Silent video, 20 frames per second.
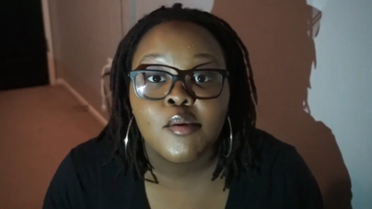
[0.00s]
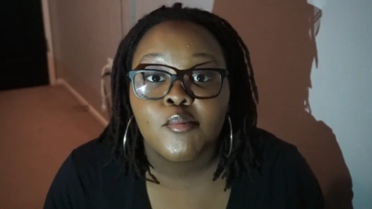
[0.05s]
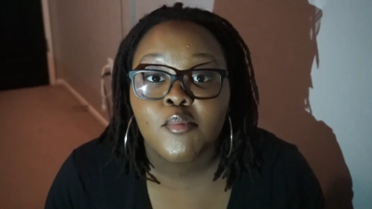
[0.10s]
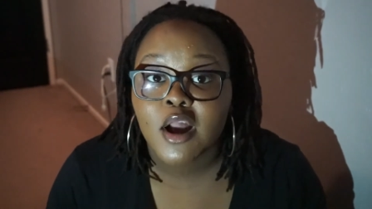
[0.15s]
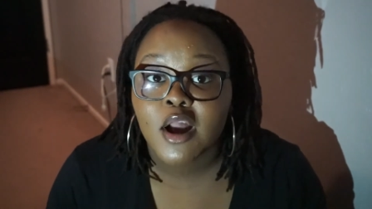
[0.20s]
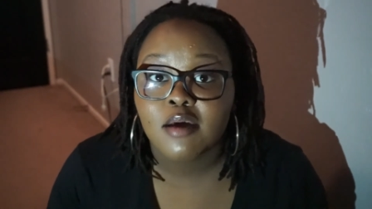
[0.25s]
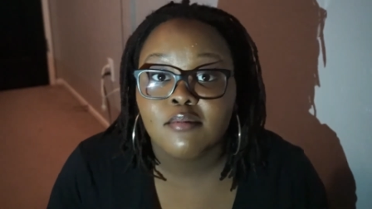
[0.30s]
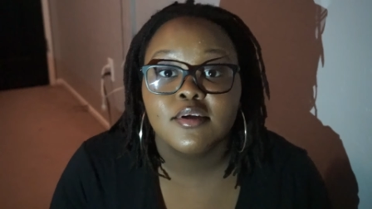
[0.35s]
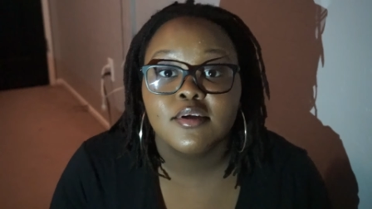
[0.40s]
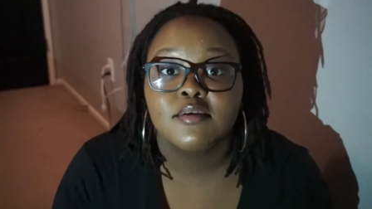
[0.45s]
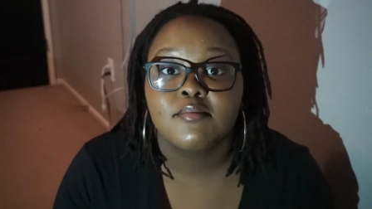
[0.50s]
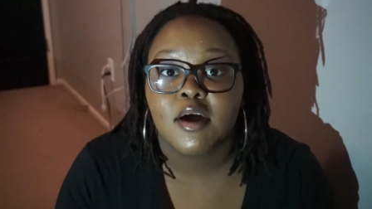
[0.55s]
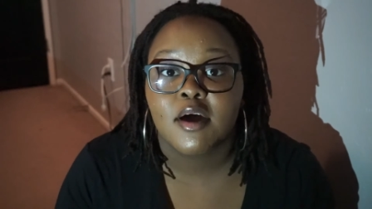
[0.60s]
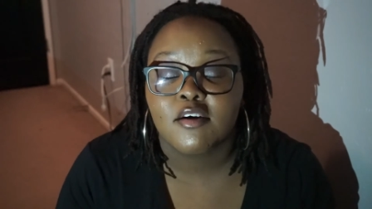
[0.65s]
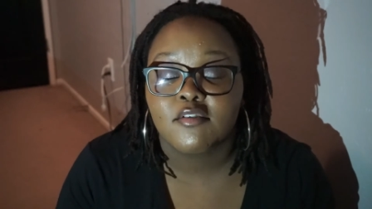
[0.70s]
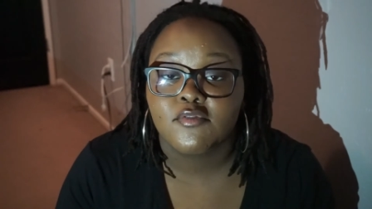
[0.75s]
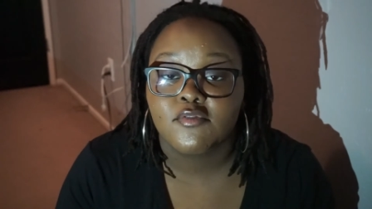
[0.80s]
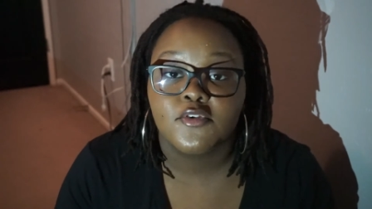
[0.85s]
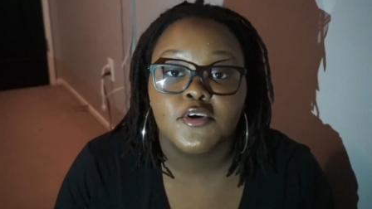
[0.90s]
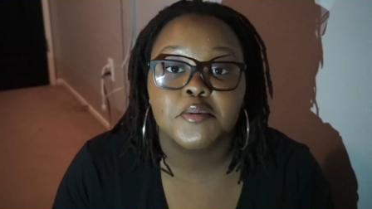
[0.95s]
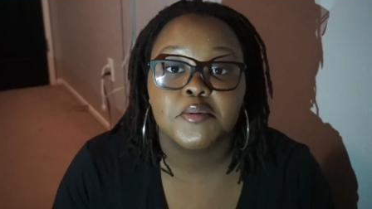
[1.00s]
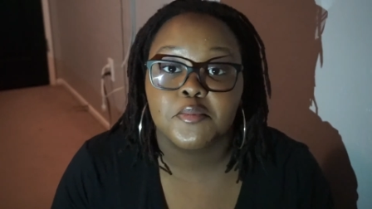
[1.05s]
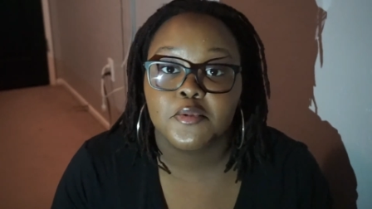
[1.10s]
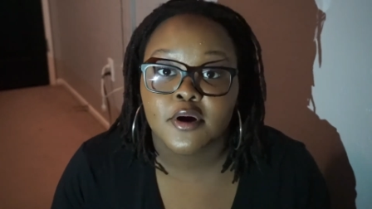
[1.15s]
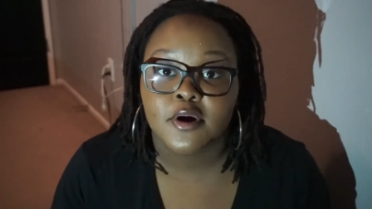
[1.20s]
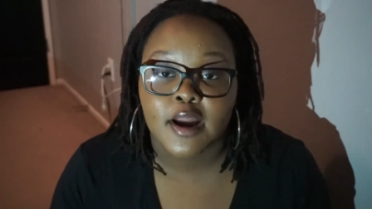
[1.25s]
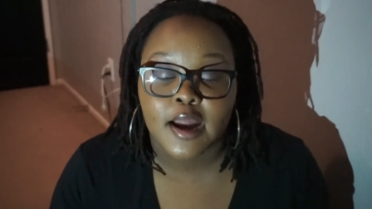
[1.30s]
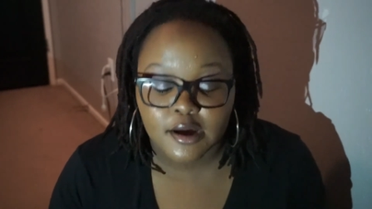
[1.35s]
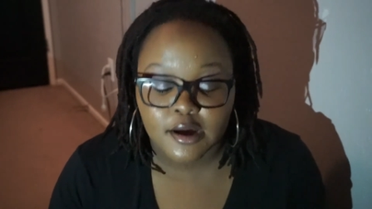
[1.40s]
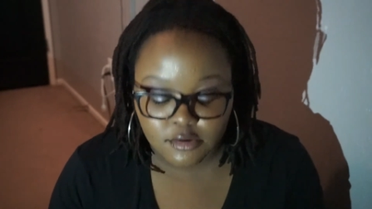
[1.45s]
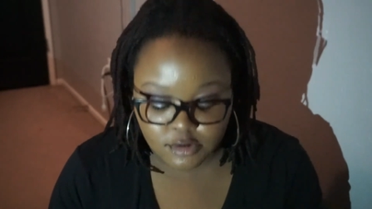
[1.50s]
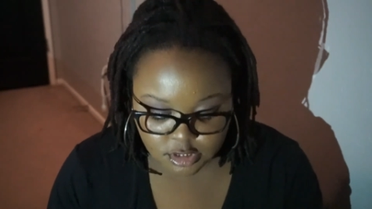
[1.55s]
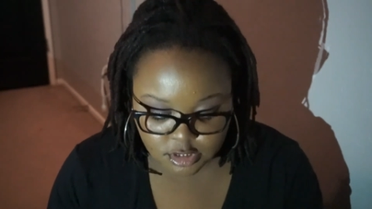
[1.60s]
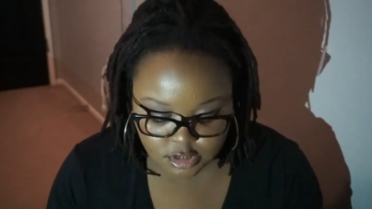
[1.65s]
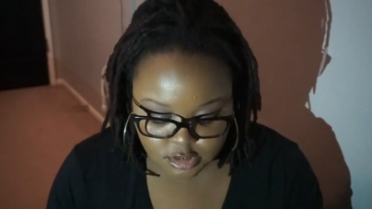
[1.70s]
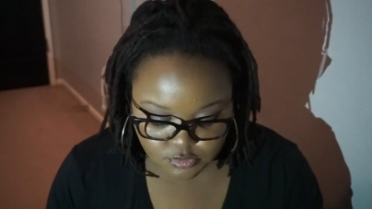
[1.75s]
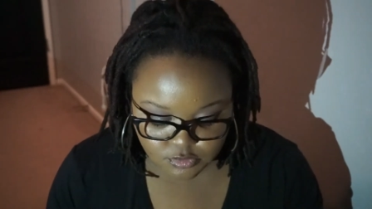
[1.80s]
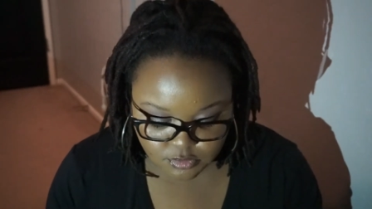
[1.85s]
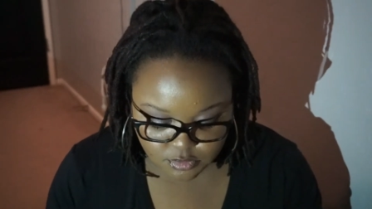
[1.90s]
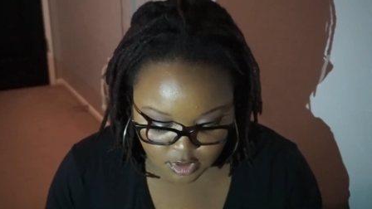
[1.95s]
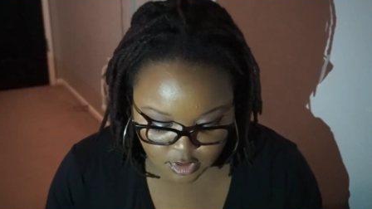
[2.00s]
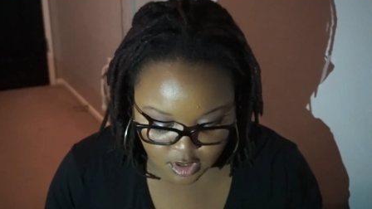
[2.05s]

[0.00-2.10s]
probably about 4 more hours